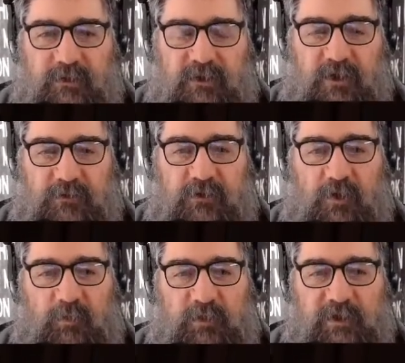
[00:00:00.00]

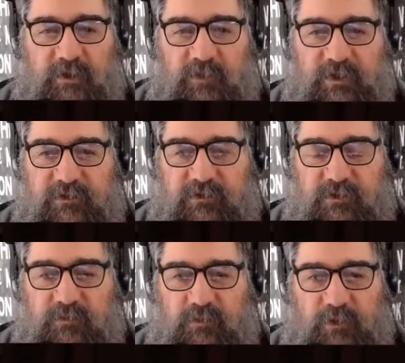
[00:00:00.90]
Caldecott being the biggest
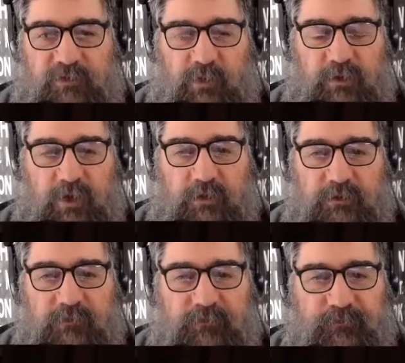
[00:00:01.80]
and most well known,